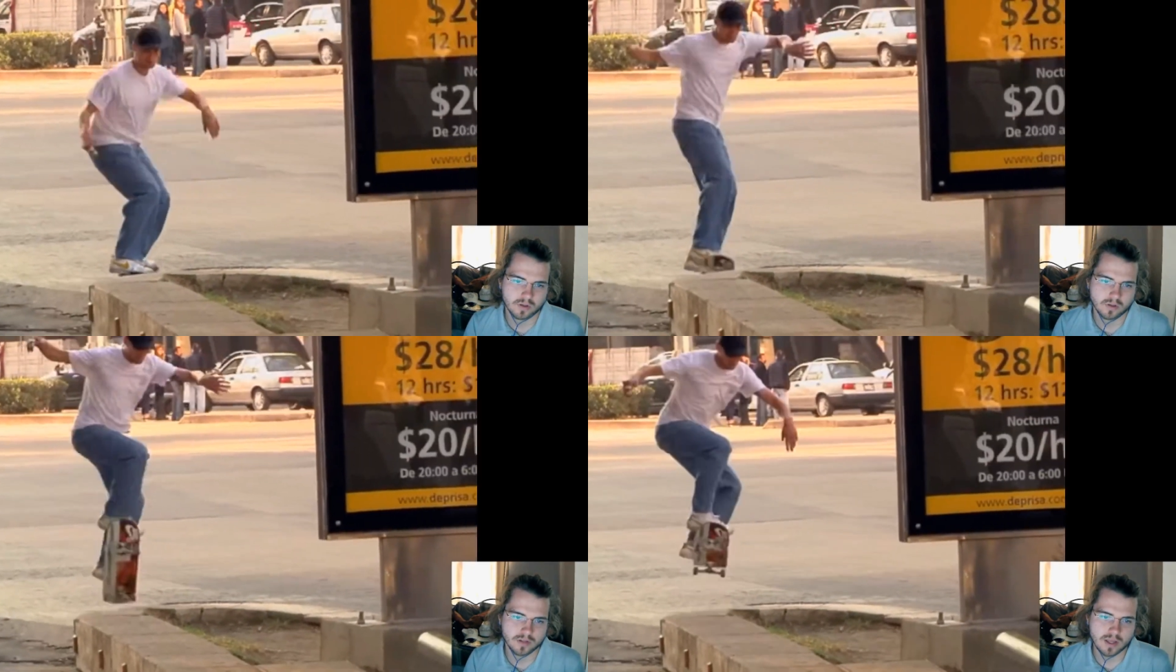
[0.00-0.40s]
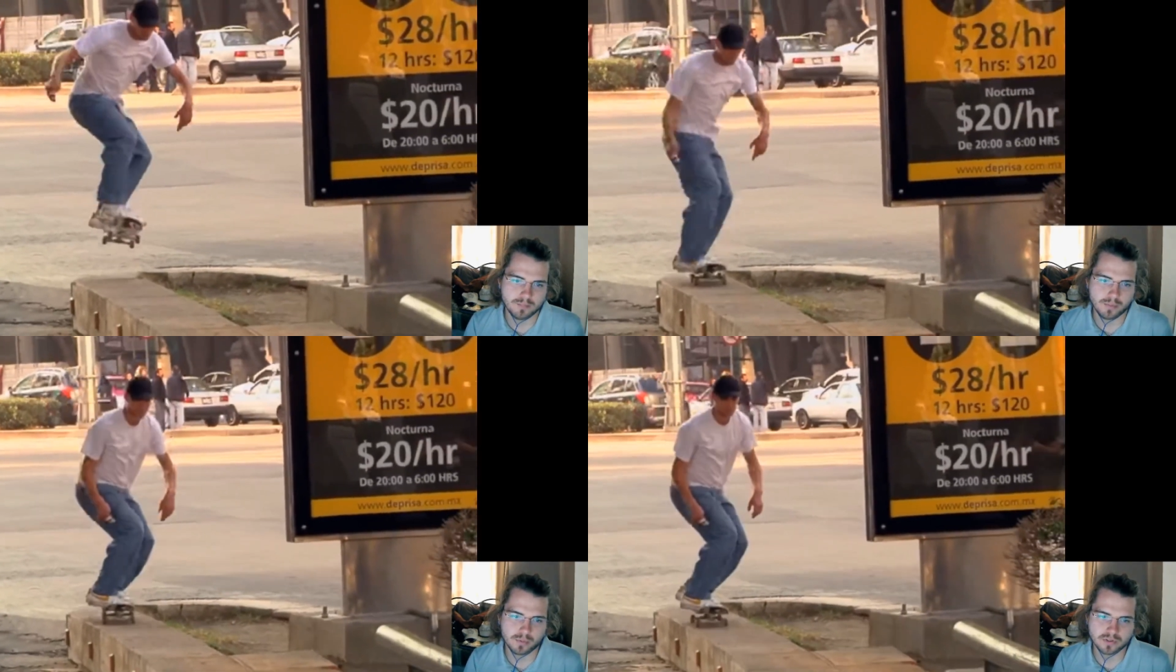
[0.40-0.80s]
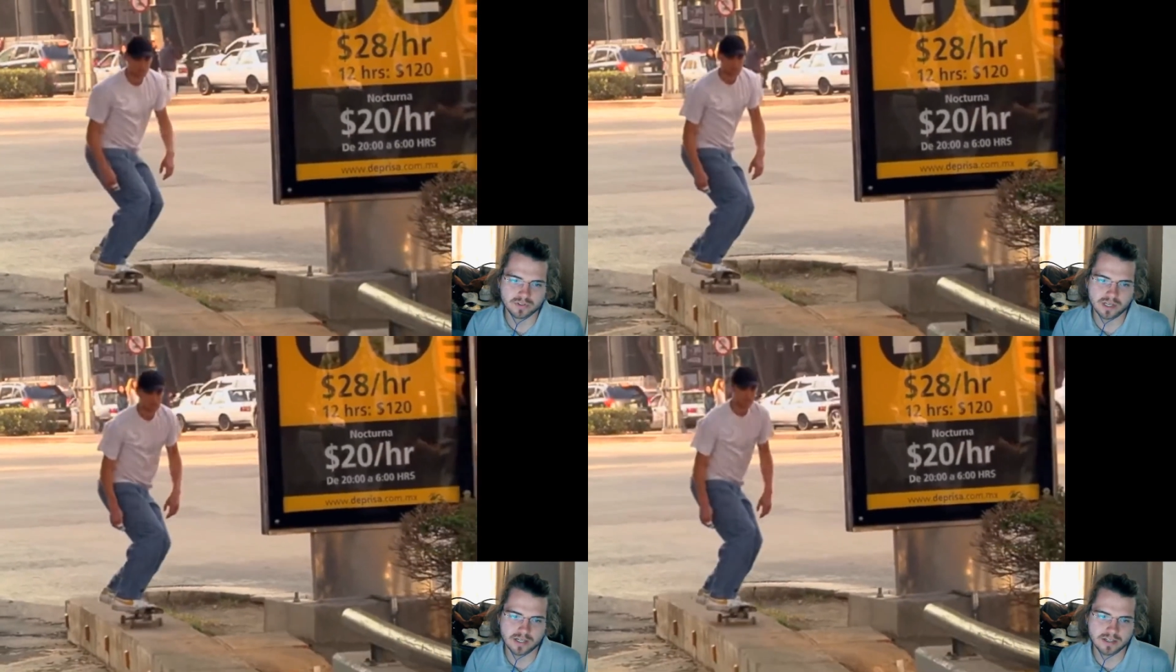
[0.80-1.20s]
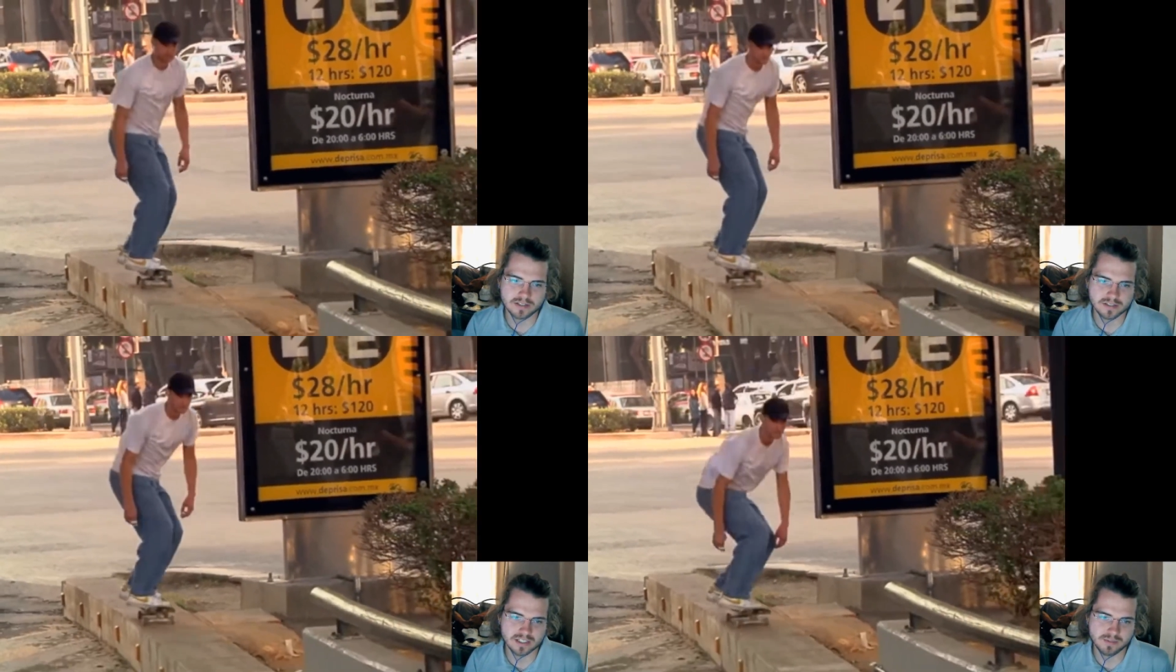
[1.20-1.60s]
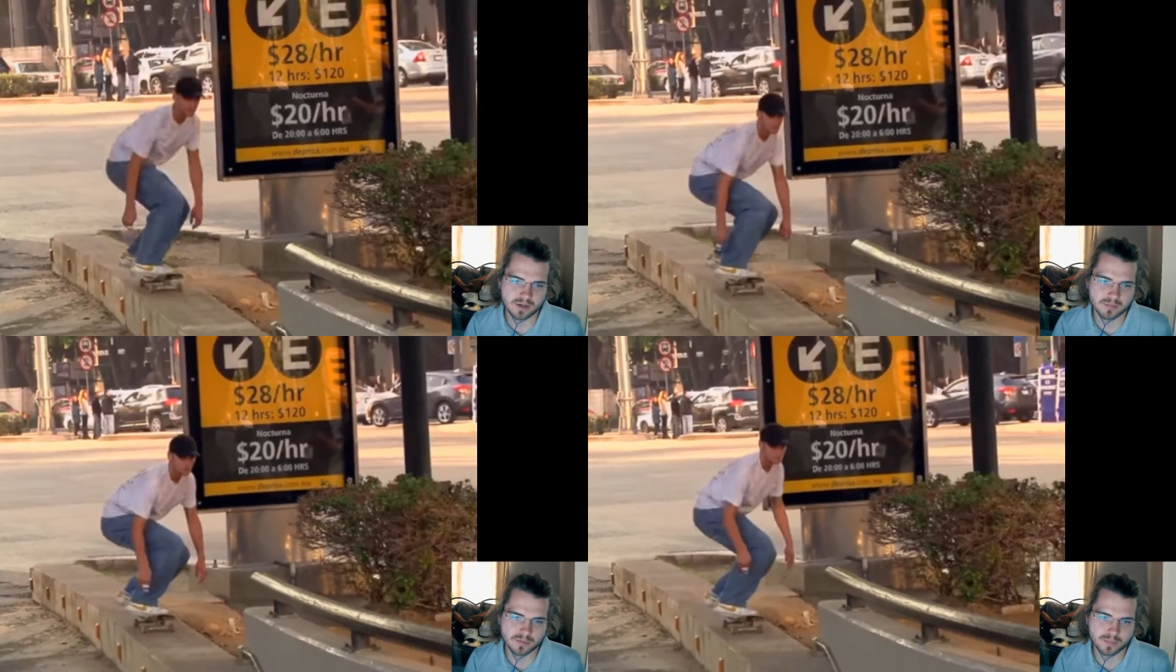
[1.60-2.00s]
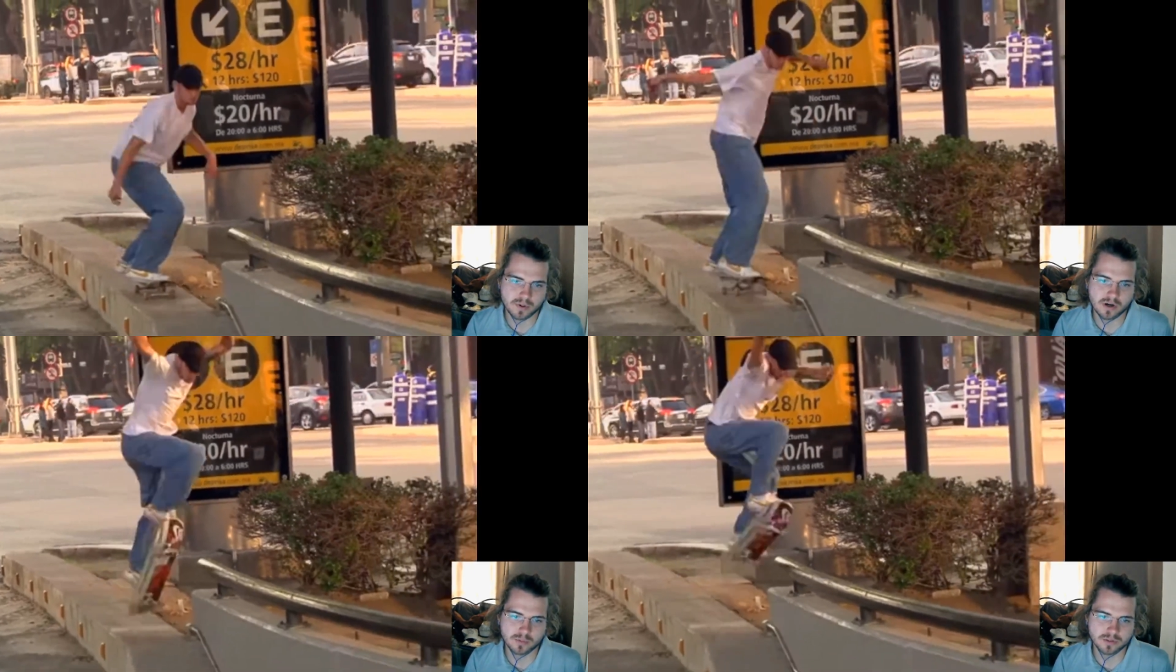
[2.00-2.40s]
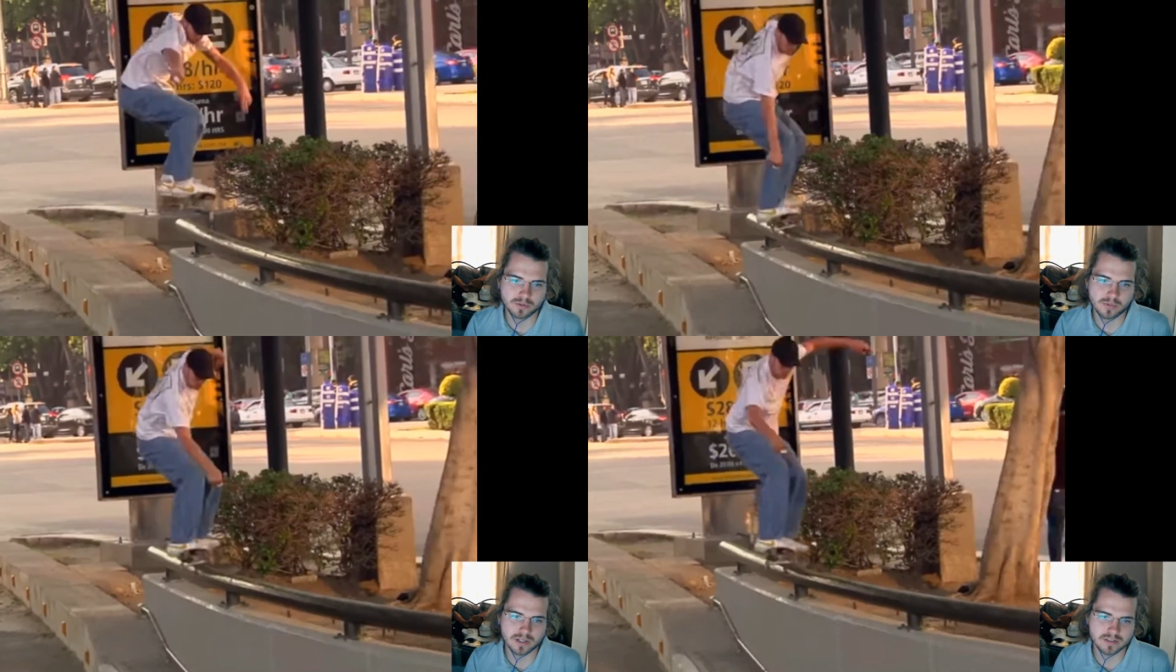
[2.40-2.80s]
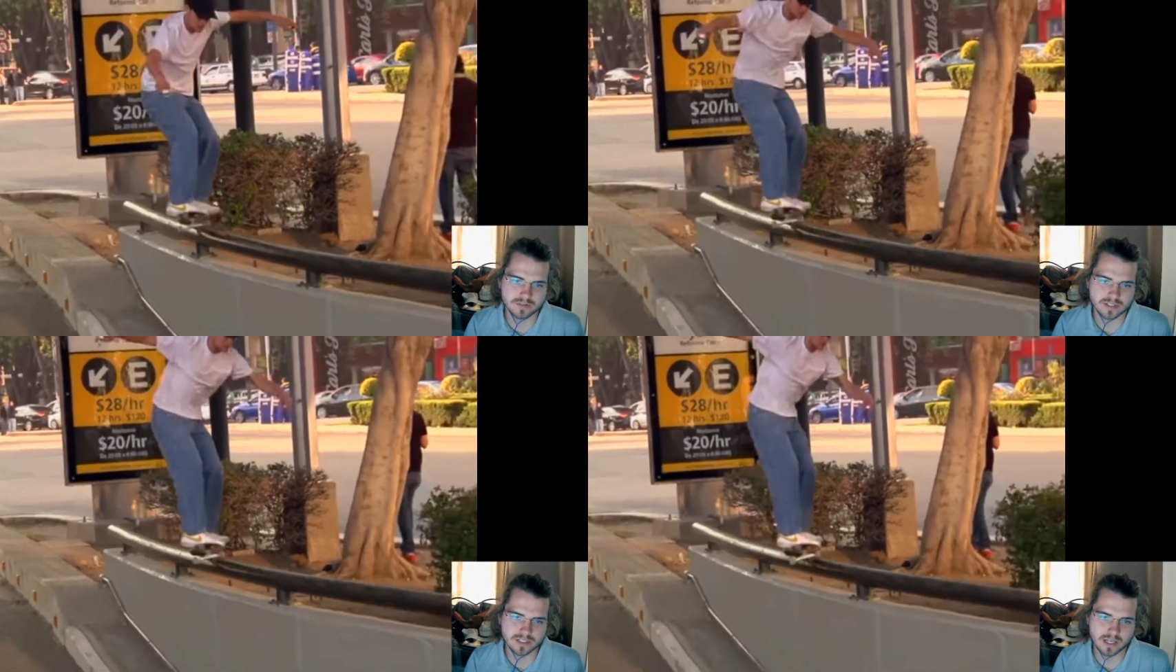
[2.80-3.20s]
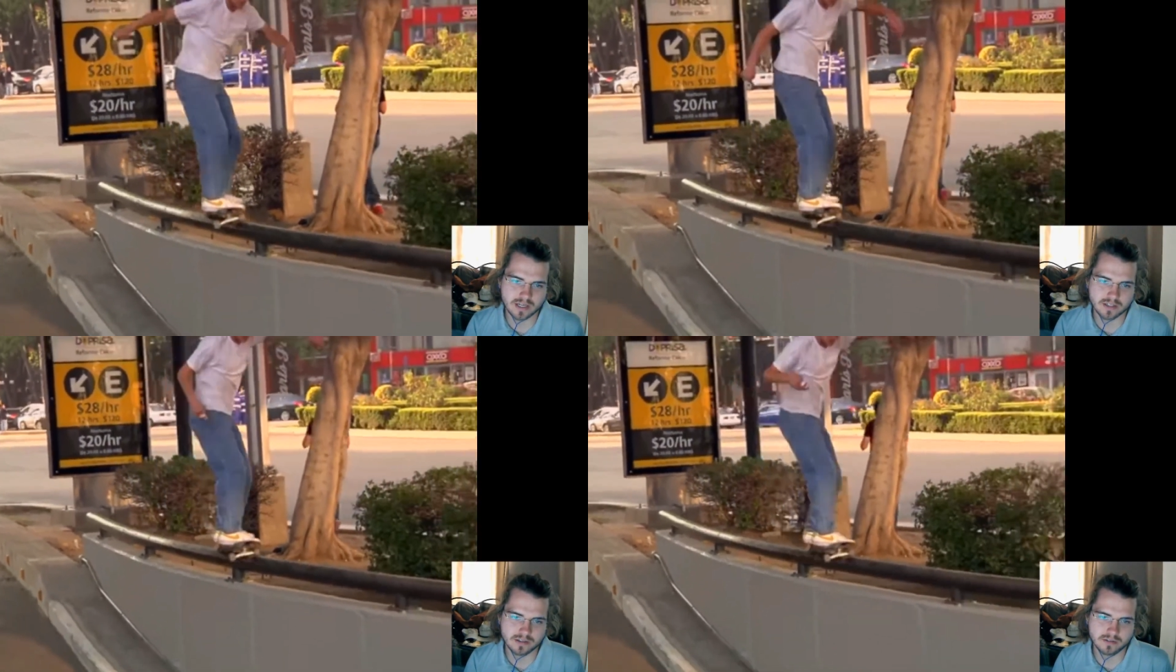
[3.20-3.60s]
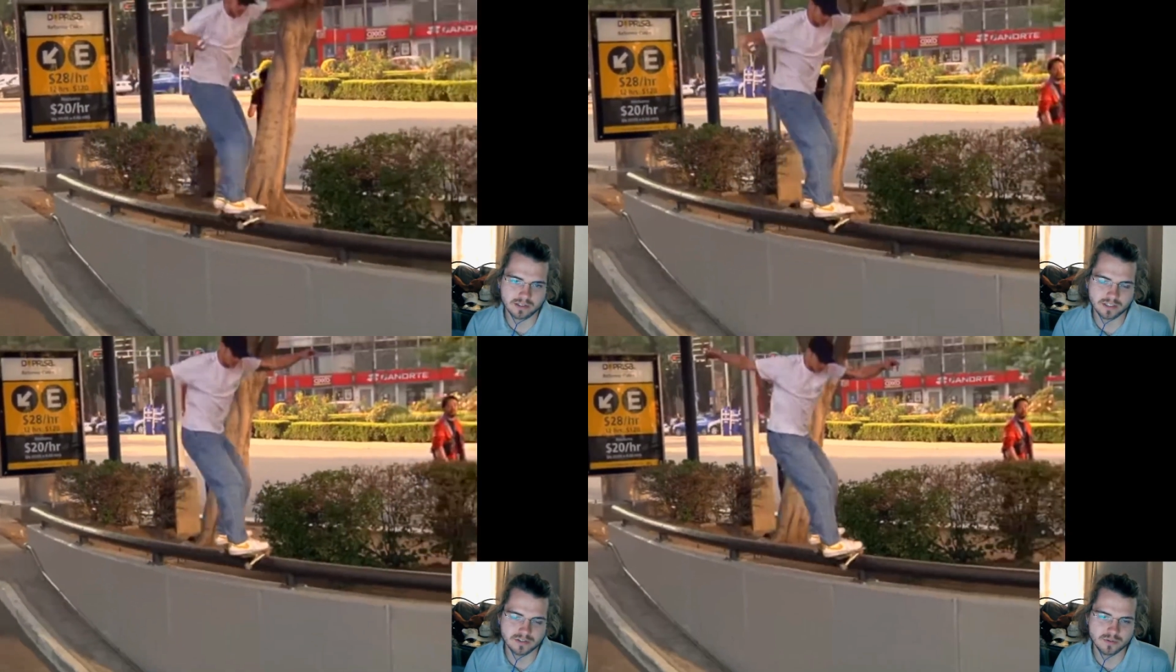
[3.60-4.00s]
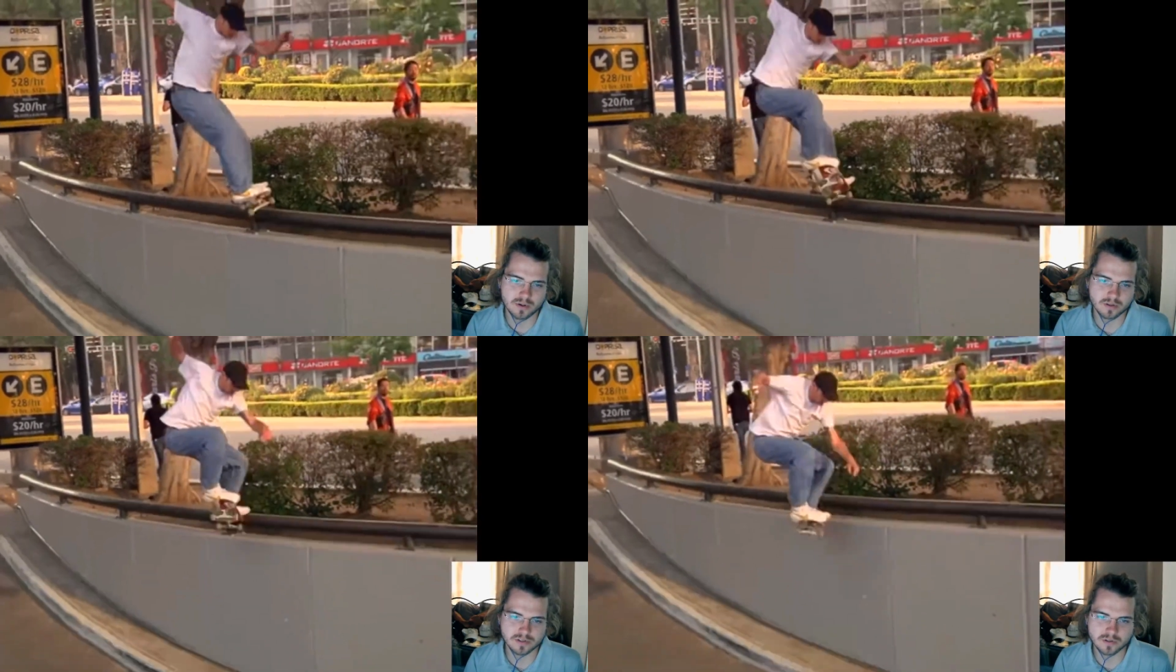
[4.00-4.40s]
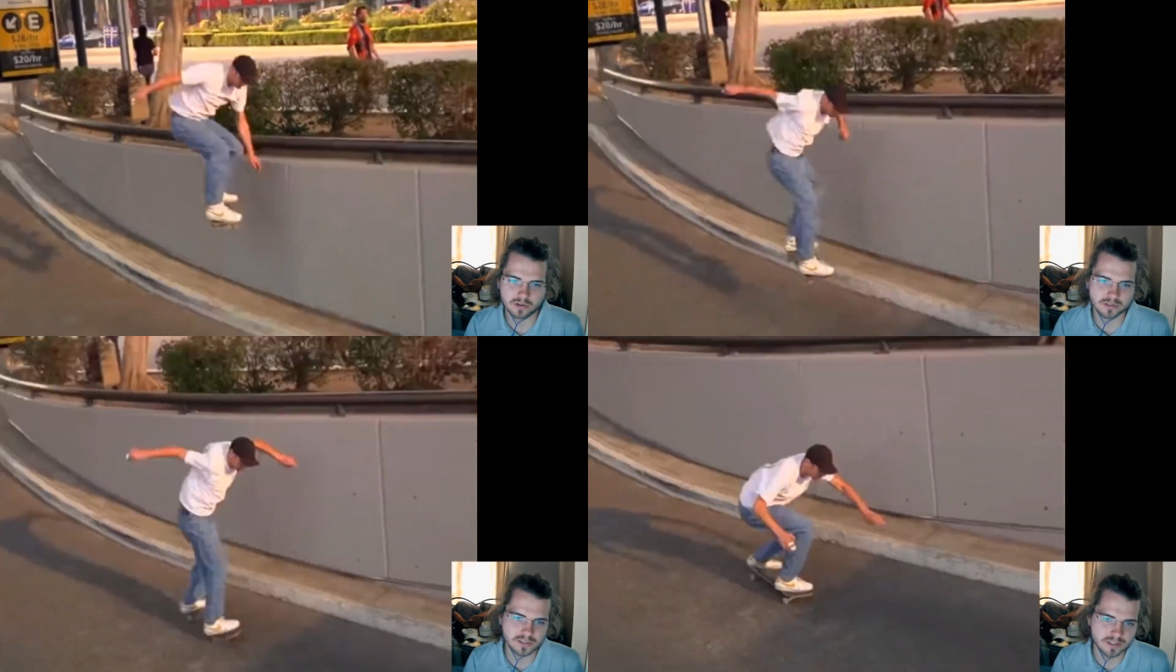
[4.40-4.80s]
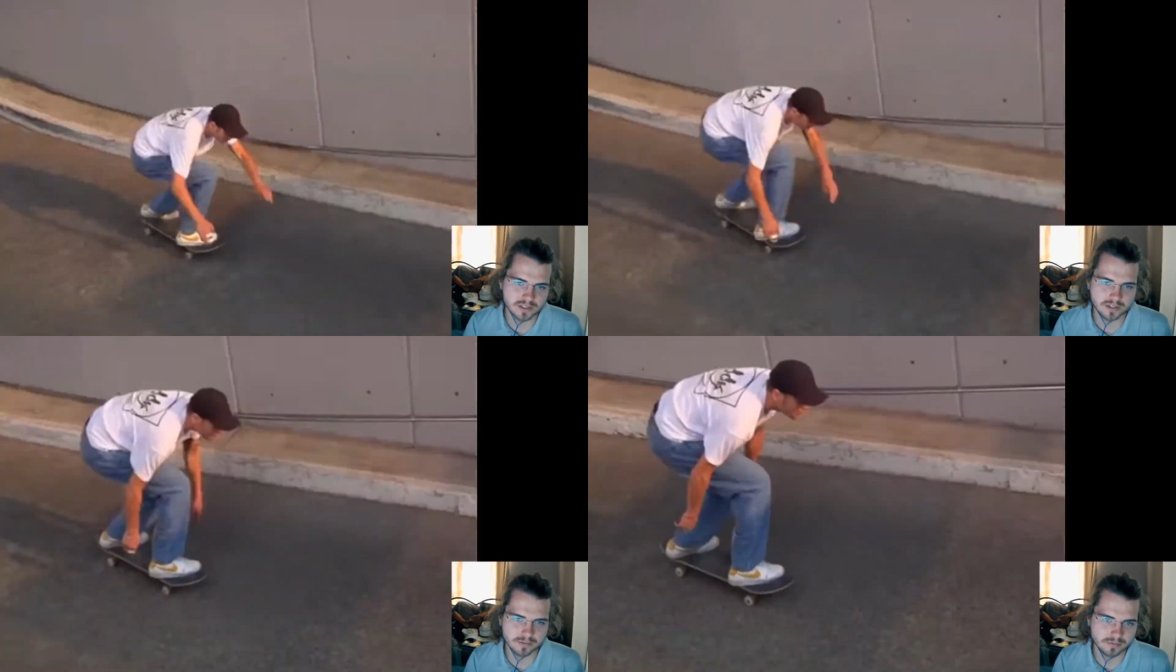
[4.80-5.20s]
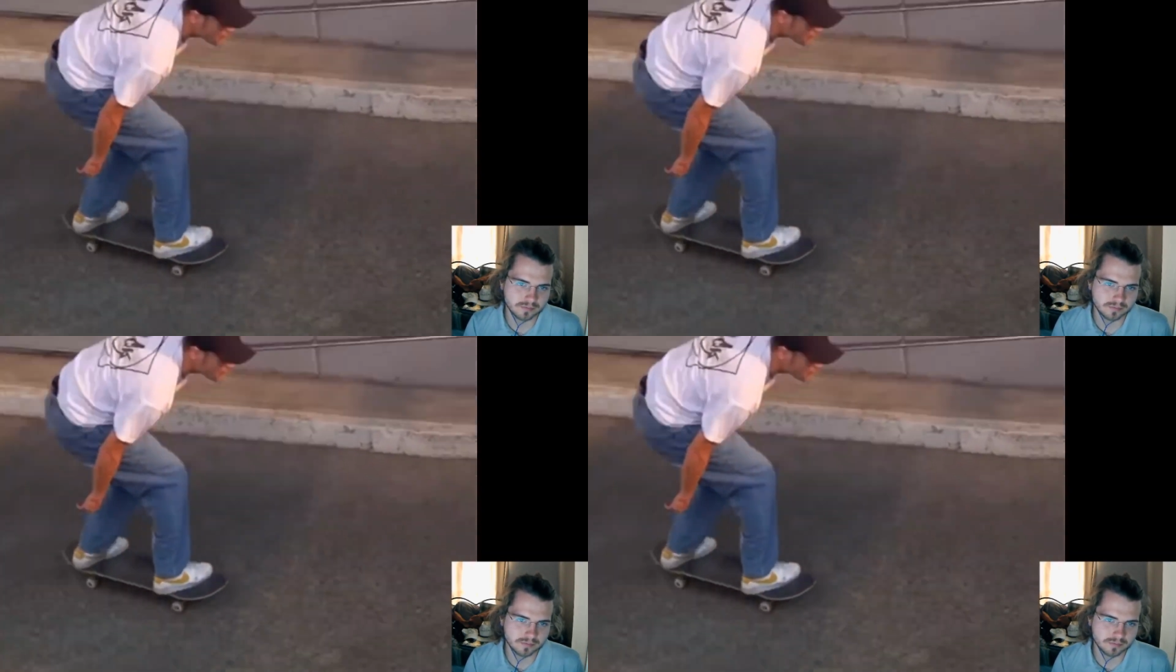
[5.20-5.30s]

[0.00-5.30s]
That board slide doesn't seem up to par with the rest of his skating. Like, he's doing all this gnarly stuff.